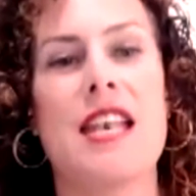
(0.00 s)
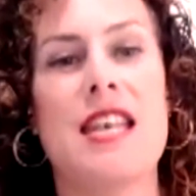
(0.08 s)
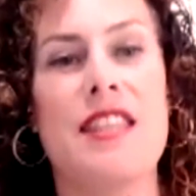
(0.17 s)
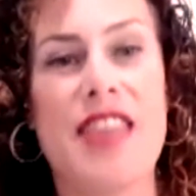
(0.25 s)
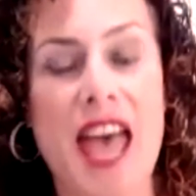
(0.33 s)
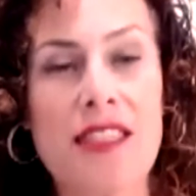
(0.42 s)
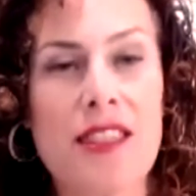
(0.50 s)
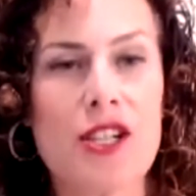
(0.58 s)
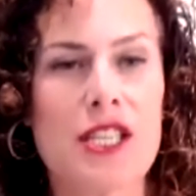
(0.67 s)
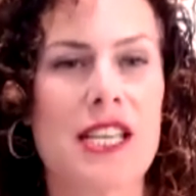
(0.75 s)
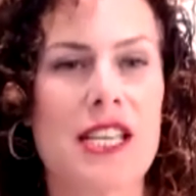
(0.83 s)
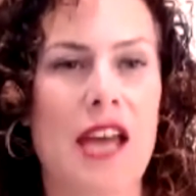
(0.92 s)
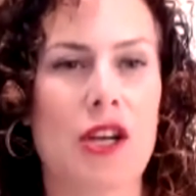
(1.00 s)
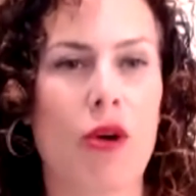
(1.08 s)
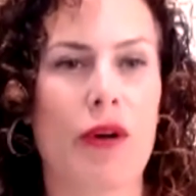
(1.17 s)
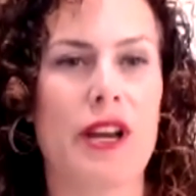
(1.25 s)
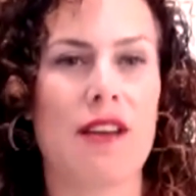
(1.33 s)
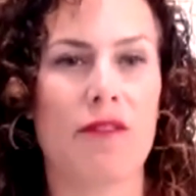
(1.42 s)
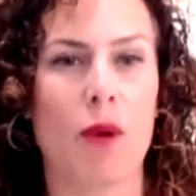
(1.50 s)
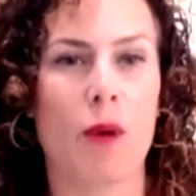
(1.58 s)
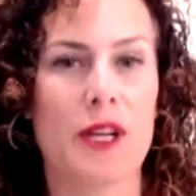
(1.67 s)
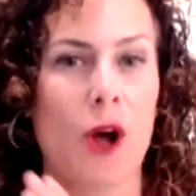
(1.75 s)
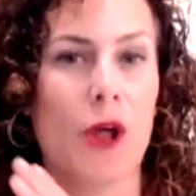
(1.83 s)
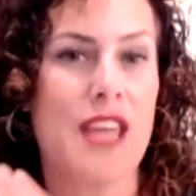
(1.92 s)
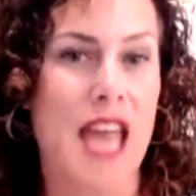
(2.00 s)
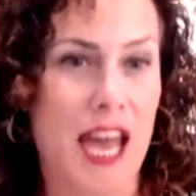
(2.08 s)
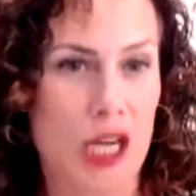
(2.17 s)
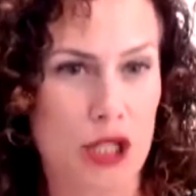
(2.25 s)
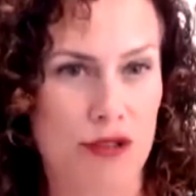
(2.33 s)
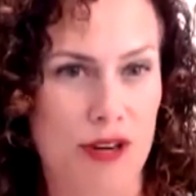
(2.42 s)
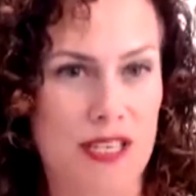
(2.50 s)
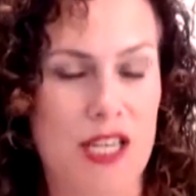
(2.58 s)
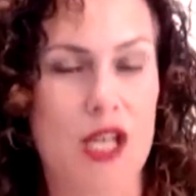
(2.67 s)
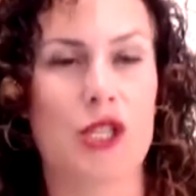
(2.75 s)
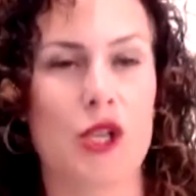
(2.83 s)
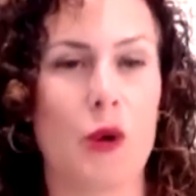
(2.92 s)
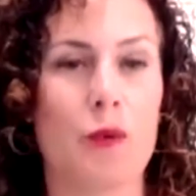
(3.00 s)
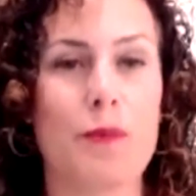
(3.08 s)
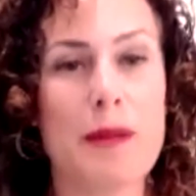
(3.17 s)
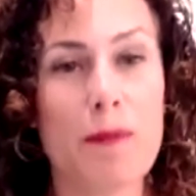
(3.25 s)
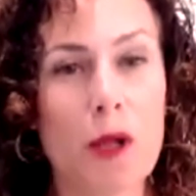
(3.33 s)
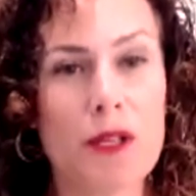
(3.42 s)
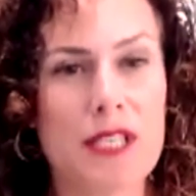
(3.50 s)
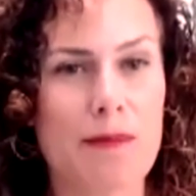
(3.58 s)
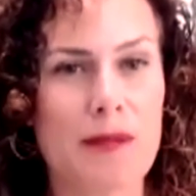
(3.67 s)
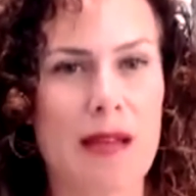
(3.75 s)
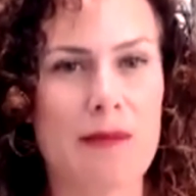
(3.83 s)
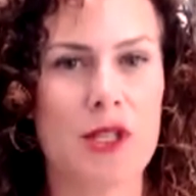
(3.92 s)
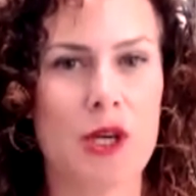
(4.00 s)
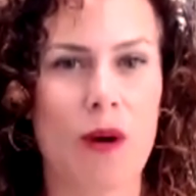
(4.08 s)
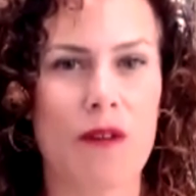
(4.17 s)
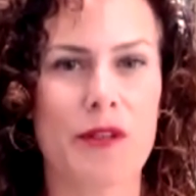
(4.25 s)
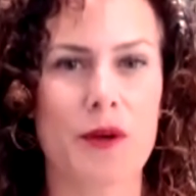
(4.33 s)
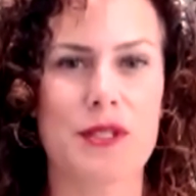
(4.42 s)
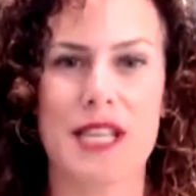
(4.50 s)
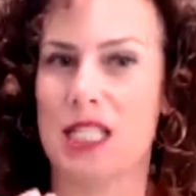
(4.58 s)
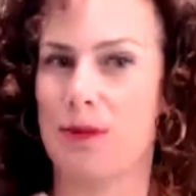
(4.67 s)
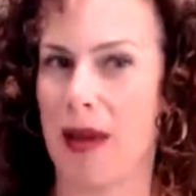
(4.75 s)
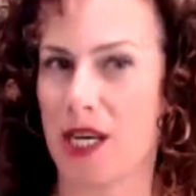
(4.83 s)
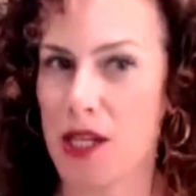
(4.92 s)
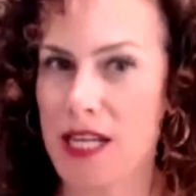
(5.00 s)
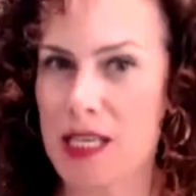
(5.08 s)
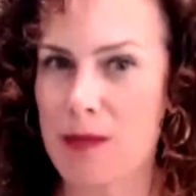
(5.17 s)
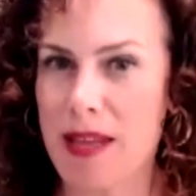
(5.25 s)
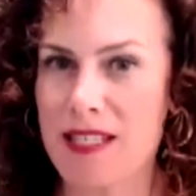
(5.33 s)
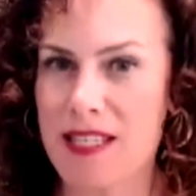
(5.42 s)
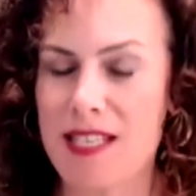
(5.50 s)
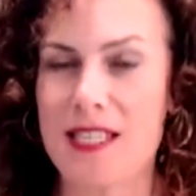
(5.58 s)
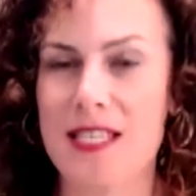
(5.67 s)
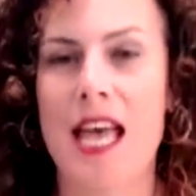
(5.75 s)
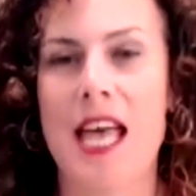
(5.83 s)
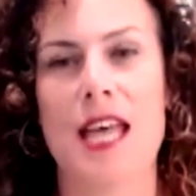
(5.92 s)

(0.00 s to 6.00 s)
Then there's the category of what we call the extras. So people sometimes know of those as special expenses.